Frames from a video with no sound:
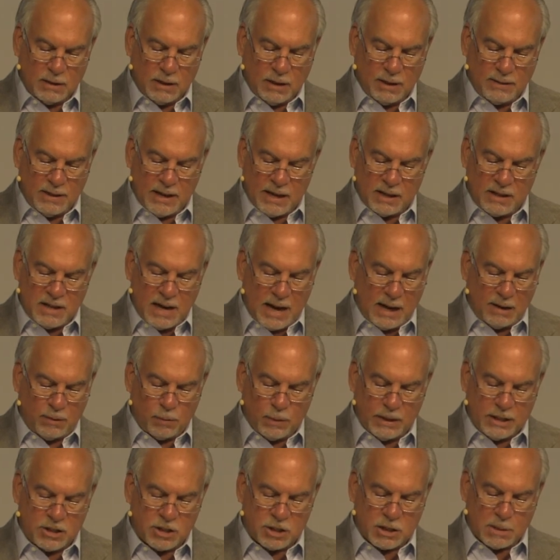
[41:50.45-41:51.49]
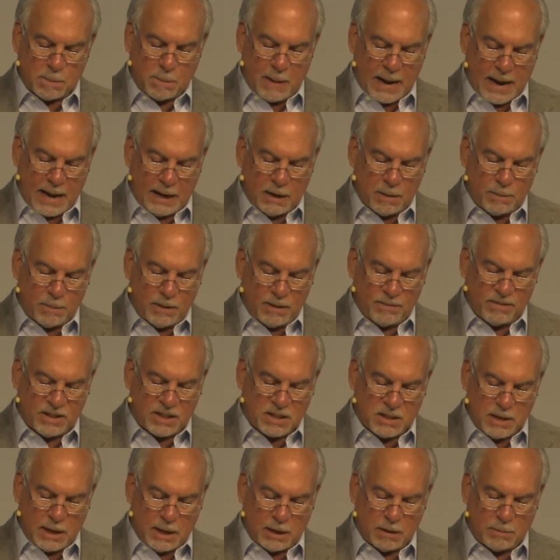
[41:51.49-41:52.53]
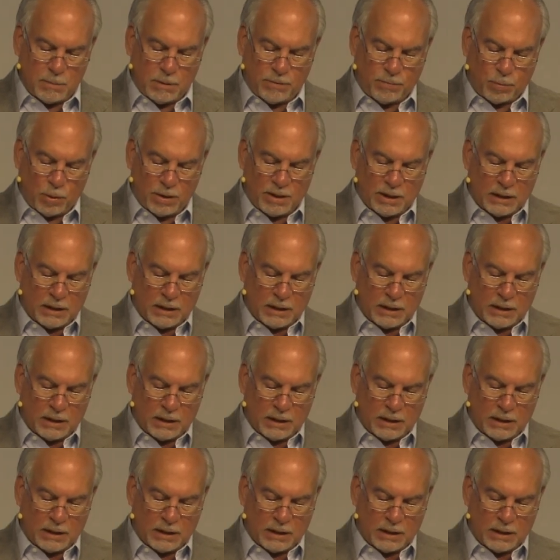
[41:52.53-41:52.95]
And they had not reached the bottom of the den before